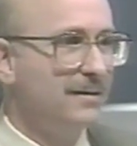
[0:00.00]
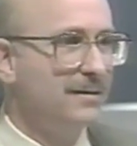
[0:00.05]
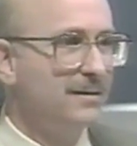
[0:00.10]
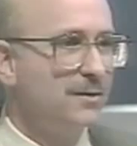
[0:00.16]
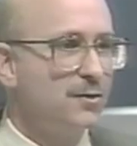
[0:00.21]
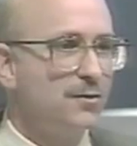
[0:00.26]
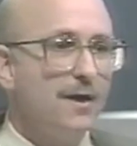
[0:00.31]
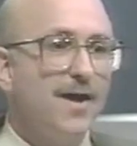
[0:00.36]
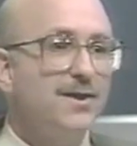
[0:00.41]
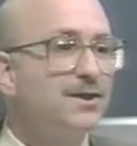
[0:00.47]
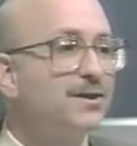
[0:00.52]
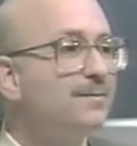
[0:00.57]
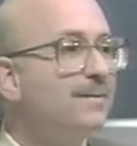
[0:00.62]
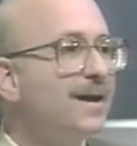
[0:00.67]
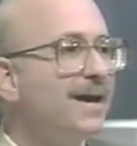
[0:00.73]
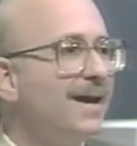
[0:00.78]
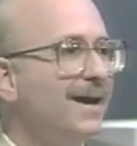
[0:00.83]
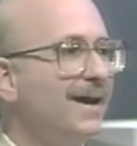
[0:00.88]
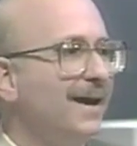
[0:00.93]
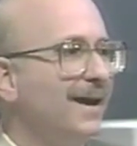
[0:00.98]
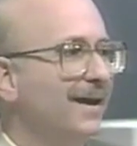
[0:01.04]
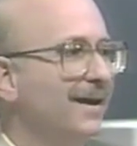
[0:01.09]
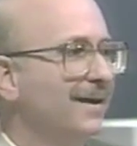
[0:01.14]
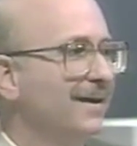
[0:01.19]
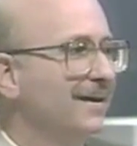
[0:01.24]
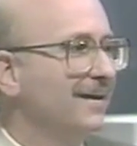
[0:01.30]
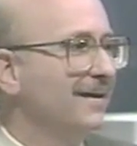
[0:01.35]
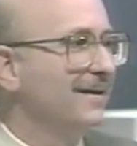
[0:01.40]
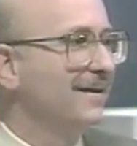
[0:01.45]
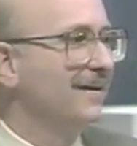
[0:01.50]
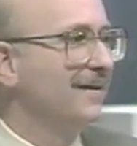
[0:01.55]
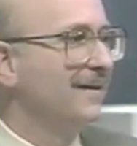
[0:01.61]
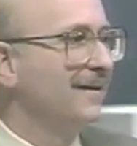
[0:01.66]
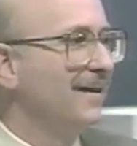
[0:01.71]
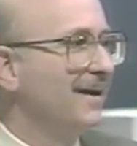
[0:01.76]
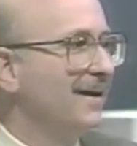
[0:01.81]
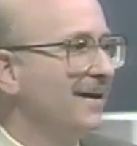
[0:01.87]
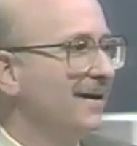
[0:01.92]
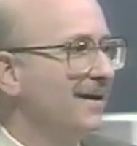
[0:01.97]
Trust me,
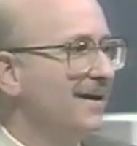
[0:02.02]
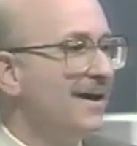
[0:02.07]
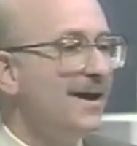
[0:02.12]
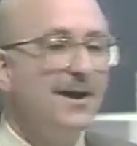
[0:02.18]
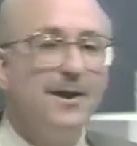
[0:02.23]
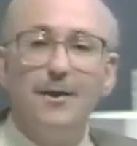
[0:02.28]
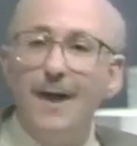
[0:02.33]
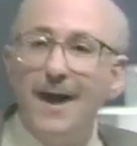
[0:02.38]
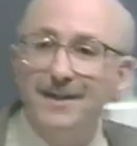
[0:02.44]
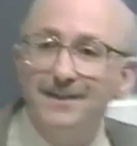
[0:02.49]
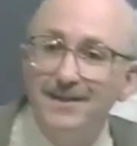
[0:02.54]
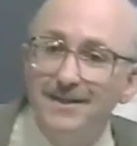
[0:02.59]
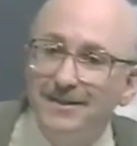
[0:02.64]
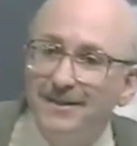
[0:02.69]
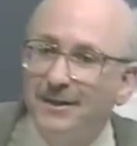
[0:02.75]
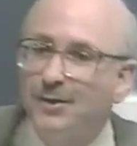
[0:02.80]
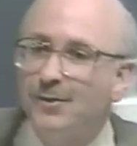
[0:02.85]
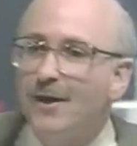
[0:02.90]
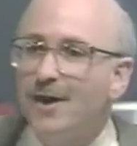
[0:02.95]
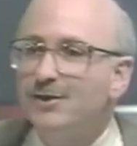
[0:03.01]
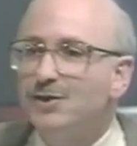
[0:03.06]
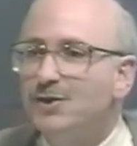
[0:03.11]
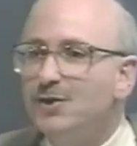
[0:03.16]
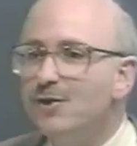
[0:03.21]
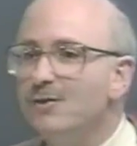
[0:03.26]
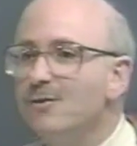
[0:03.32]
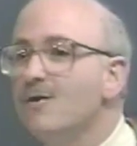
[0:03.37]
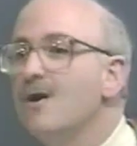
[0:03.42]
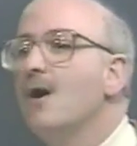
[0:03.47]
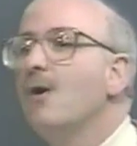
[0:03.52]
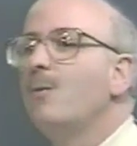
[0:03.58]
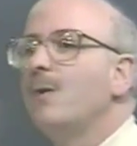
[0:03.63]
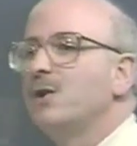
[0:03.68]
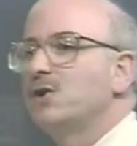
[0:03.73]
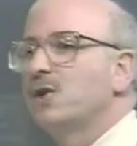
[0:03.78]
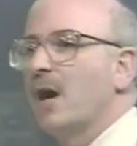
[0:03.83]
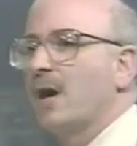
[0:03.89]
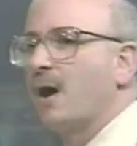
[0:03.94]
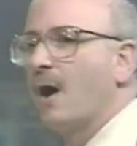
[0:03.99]
right? You ask us to trust you, we
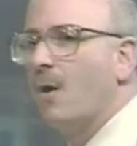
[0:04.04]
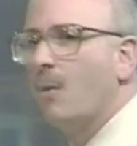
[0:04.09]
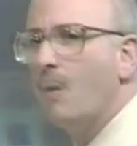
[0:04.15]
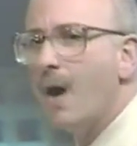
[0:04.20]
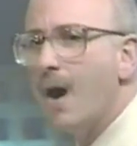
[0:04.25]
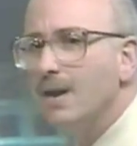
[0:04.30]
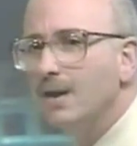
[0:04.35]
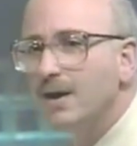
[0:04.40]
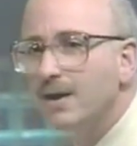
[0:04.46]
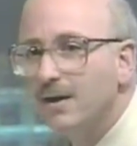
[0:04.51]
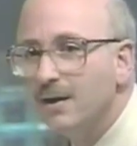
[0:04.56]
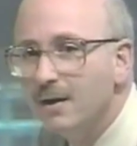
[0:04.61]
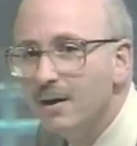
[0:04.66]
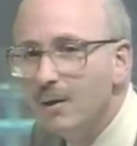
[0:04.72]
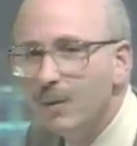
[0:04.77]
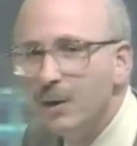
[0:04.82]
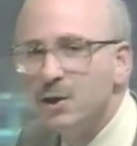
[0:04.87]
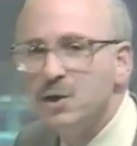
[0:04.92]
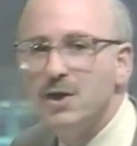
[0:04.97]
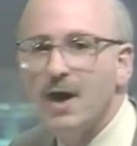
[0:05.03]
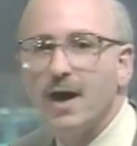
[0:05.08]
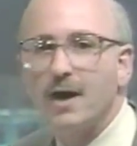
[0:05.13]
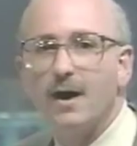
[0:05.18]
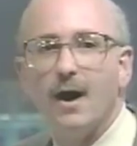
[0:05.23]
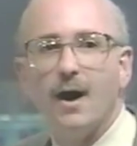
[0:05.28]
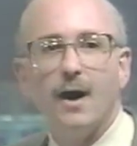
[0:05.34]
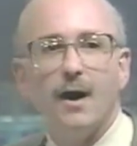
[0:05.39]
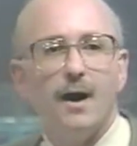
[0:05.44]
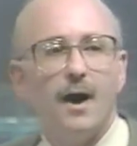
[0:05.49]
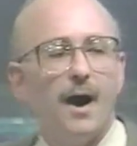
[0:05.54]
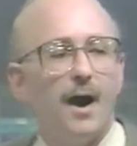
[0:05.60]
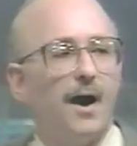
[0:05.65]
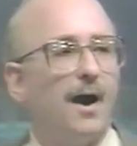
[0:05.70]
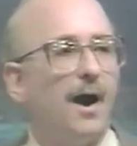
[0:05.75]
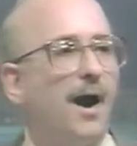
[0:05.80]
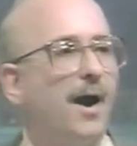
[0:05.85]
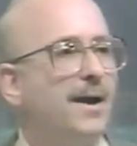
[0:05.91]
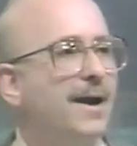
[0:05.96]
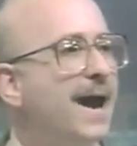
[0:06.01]
check our wallet, we check our, our,
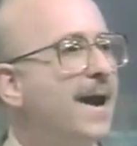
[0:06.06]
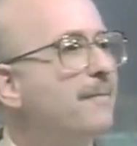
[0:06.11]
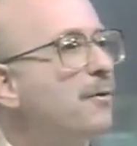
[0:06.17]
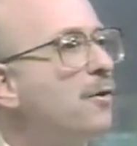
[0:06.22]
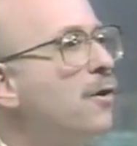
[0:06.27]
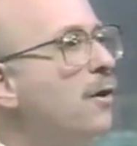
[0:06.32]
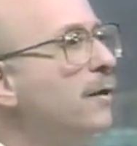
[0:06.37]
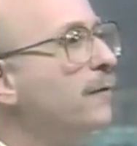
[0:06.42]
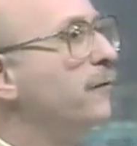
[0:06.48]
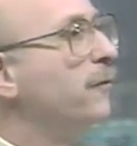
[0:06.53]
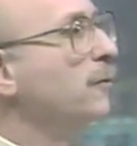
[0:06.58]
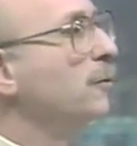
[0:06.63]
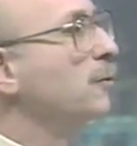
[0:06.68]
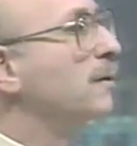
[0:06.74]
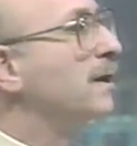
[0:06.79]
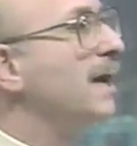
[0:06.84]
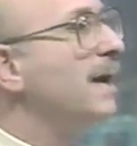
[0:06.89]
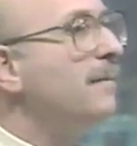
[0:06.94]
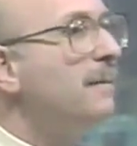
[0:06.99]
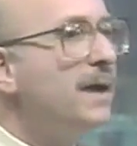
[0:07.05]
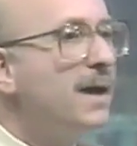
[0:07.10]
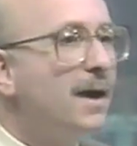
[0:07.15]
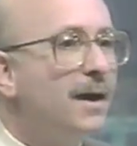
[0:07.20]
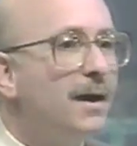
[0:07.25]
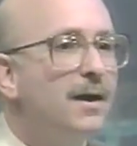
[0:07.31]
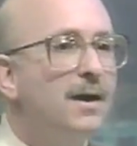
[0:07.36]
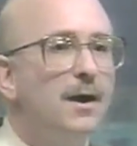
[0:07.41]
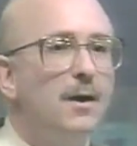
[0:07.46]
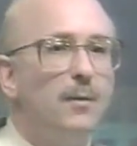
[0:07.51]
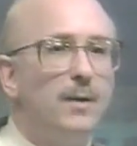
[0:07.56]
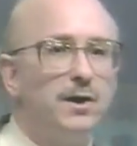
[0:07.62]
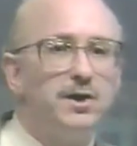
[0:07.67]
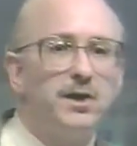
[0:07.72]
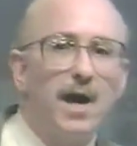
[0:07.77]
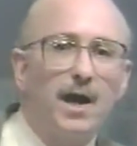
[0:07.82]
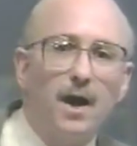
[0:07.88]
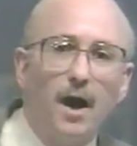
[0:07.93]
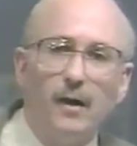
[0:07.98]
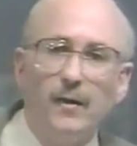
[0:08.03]
our, neighborhood for leukemia, we
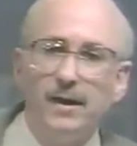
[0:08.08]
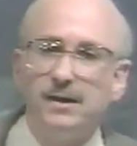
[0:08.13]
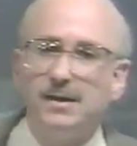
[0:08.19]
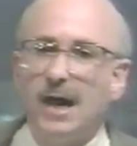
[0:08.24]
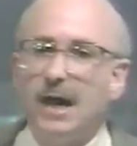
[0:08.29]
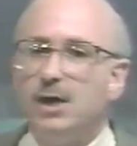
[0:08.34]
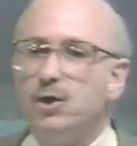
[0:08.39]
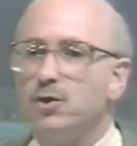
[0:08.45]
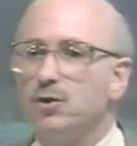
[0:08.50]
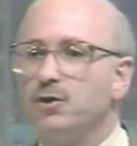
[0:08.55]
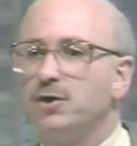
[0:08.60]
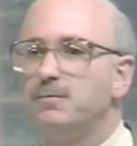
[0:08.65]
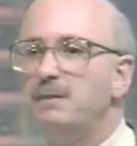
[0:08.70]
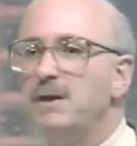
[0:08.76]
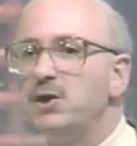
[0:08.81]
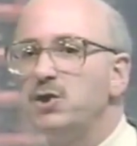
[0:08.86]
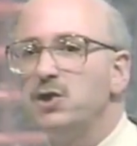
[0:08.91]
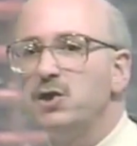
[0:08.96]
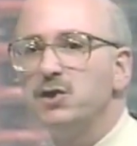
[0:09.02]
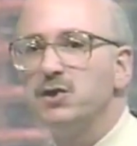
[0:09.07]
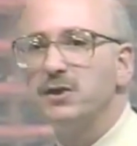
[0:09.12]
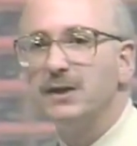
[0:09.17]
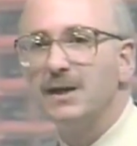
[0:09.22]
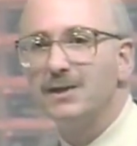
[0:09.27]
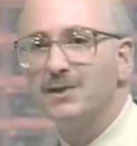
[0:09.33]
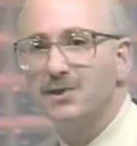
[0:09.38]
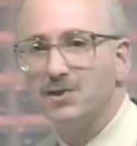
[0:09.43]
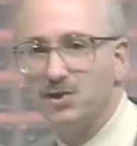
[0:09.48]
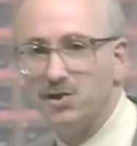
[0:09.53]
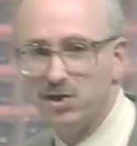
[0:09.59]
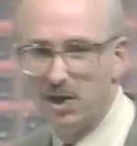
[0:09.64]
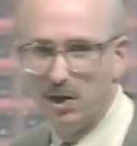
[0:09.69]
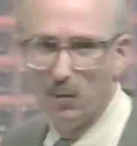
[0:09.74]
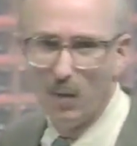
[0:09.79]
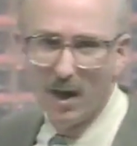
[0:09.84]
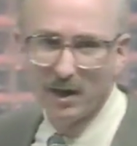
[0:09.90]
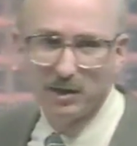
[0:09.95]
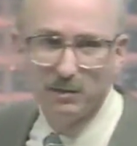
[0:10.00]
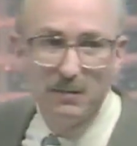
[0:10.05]
check our endangered species list to see
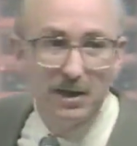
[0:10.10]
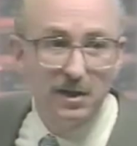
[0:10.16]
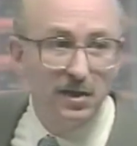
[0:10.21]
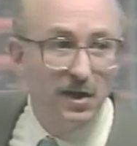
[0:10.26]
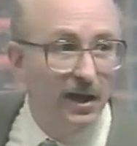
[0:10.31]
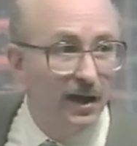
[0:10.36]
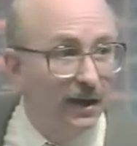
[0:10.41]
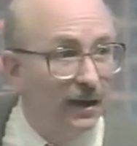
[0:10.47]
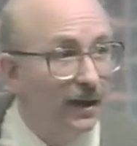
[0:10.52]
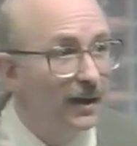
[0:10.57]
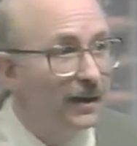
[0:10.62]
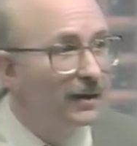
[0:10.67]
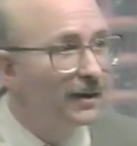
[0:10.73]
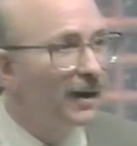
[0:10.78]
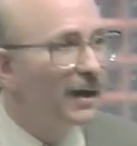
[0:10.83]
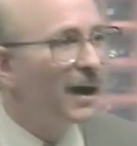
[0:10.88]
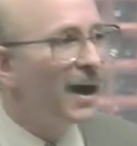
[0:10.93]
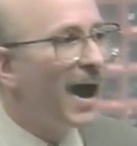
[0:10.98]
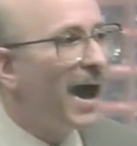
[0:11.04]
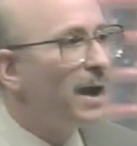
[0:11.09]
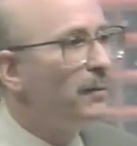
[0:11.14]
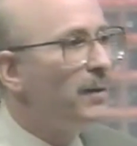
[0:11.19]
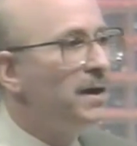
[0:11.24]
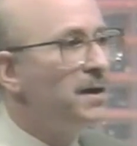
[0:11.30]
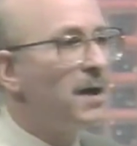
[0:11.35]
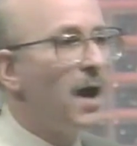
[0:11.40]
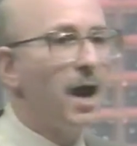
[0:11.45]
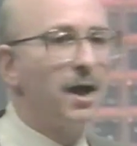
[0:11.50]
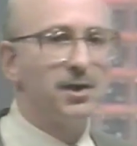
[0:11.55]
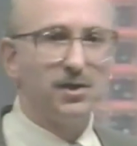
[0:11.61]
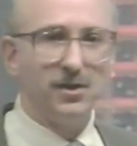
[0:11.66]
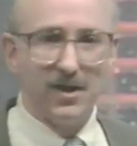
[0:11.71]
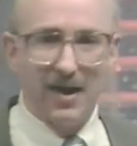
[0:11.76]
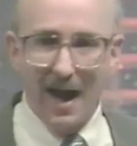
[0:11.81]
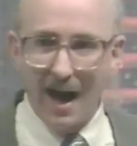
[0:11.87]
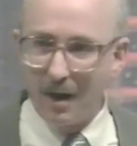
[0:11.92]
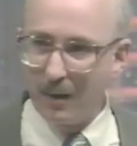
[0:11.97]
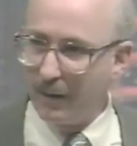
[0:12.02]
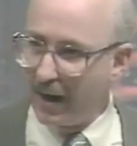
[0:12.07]
what's missing, uh, and we notch the
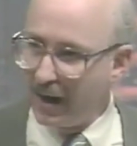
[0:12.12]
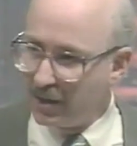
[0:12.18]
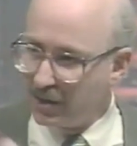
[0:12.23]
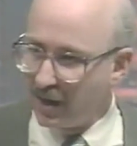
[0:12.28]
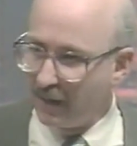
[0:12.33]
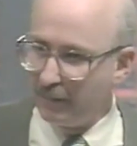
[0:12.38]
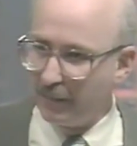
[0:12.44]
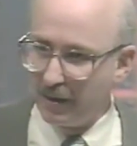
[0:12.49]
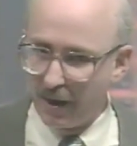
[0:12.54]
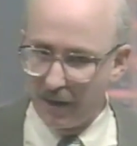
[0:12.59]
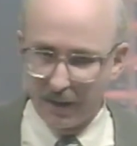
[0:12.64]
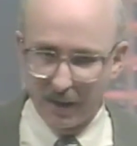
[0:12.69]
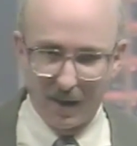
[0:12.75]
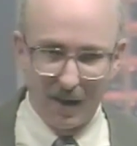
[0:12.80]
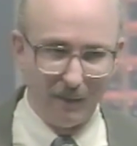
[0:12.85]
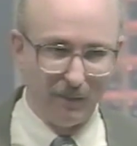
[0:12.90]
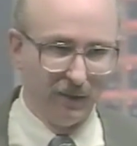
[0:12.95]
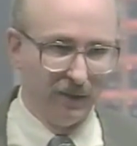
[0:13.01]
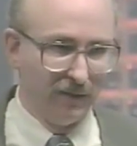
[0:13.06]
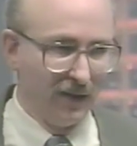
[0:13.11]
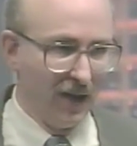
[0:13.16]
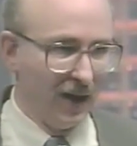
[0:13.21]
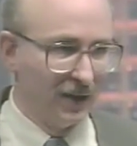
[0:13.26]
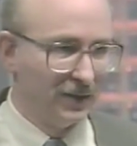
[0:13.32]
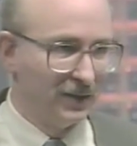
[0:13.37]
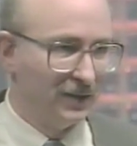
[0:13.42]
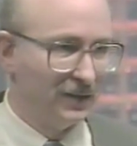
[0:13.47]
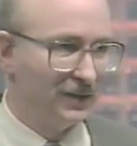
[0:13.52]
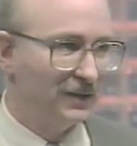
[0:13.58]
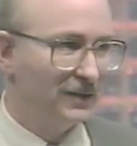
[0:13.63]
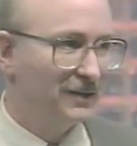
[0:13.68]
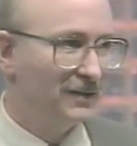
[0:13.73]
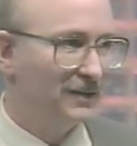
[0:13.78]
outrage up another couple of notches.